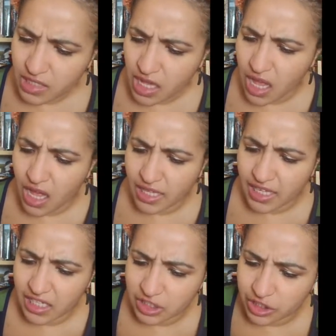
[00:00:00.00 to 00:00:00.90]
Uh,
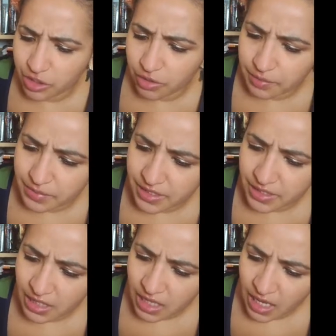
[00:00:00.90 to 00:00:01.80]
King Cheops
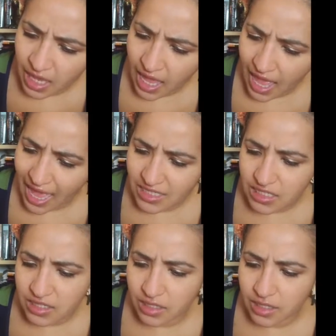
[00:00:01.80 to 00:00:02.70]

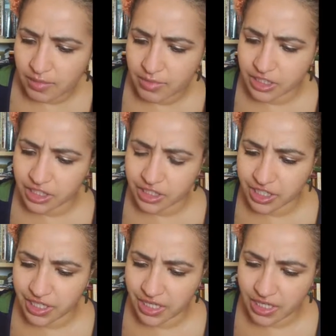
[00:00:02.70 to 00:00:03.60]
asked the
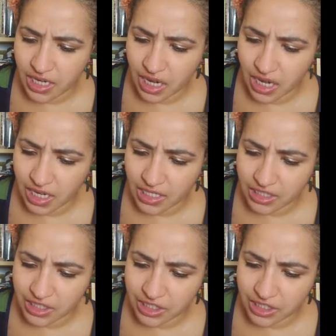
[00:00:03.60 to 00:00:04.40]
magician. Uh,